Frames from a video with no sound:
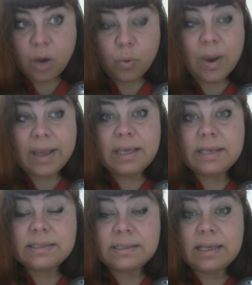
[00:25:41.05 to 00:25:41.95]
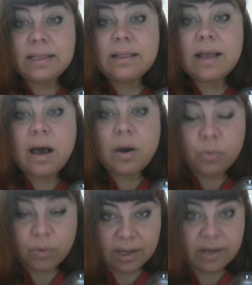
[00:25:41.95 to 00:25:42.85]
Why is he
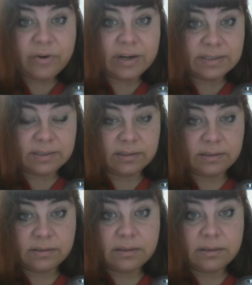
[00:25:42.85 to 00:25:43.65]
now arrested?